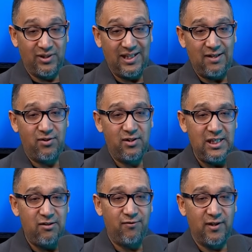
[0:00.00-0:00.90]
and gave
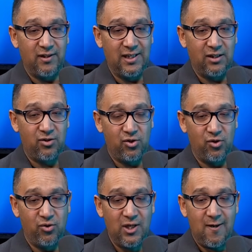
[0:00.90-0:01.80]
seed funding
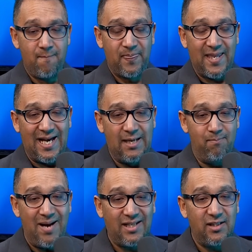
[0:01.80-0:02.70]
to a
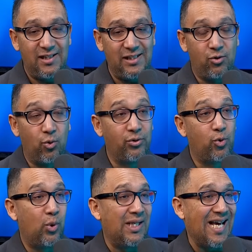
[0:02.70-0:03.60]
magazine called
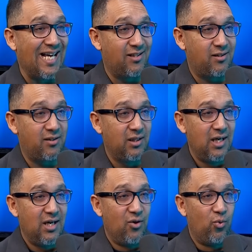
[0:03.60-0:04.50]
Quillette,
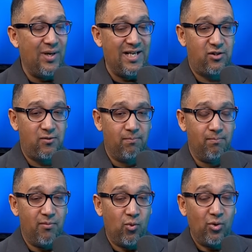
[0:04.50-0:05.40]
which
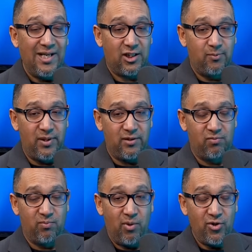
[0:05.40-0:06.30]

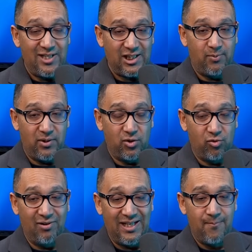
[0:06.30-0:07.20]
most experts
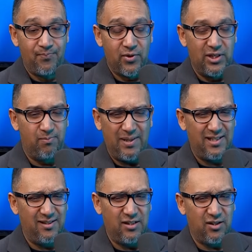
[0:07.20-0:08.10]
agree is
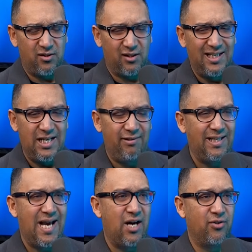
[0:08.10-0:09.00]
basically just a
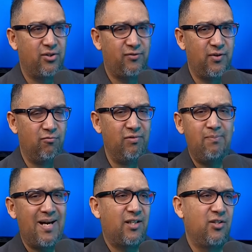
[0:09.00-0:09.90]
clearinghouse for
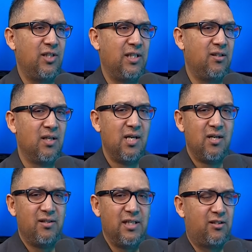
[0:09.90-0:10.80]
repackaging
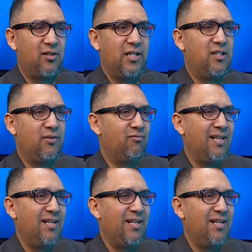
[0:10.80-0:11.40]
this scientific